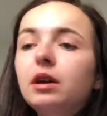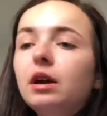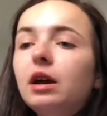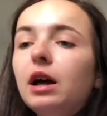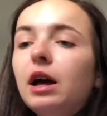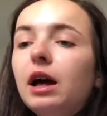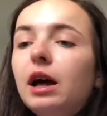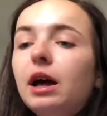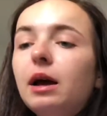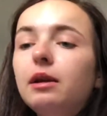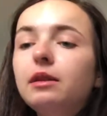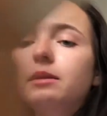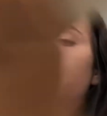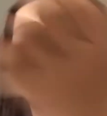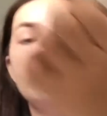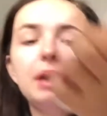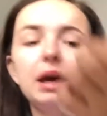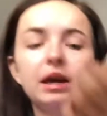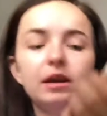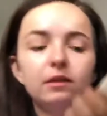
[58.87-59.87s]
the
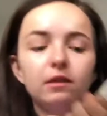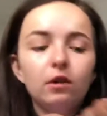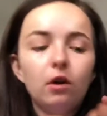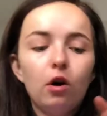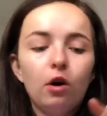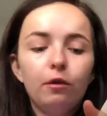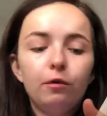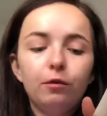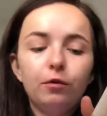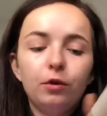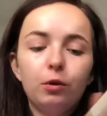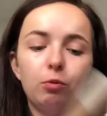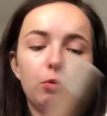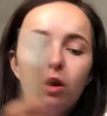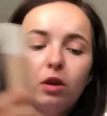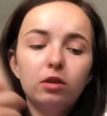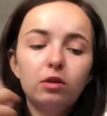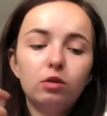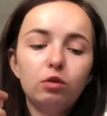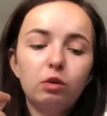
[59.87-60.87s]
mix of
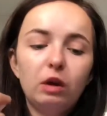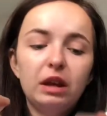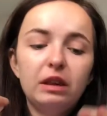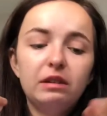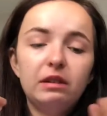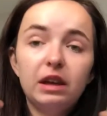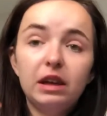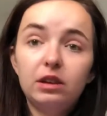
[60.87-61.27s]
120